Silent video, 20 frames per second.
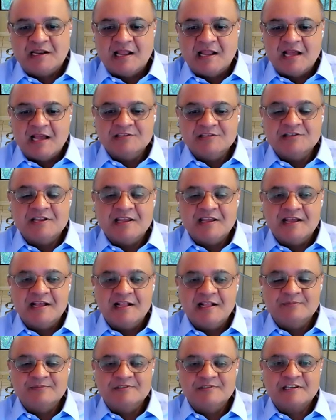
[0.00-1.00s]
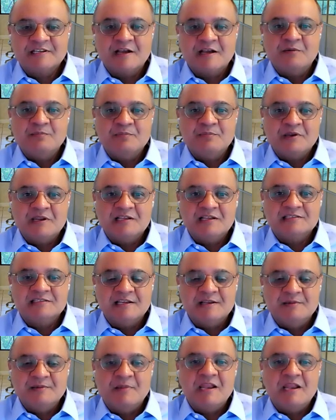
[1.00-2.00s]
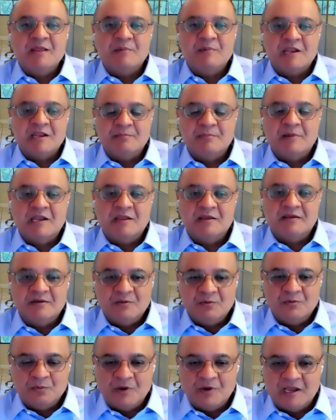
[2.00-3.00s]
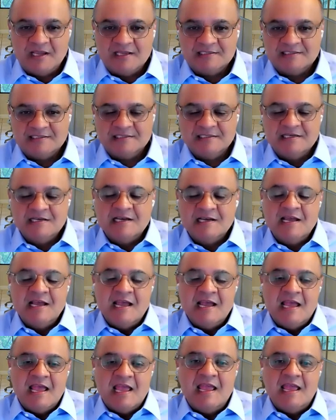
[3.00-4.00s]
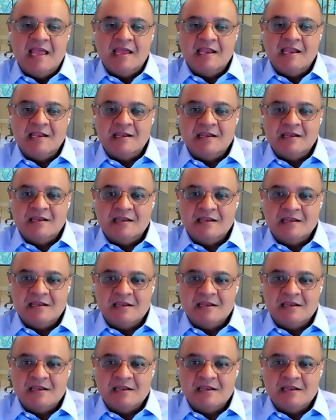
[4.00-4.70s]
that actually helps companies in many, many, many ways. And